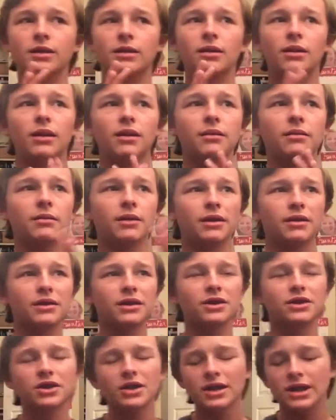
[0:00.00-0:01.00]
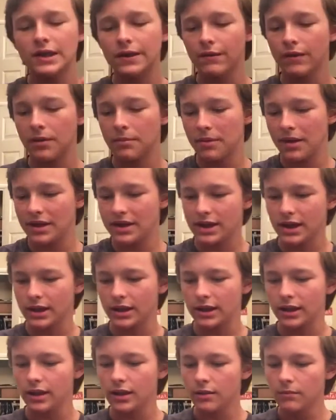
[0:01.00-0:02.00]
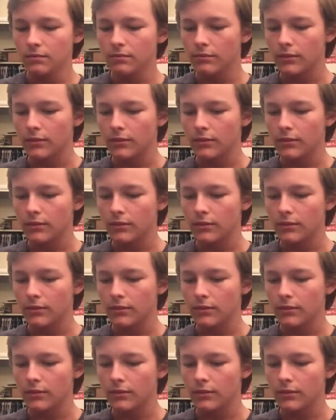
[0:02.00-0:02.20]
the gist of it basically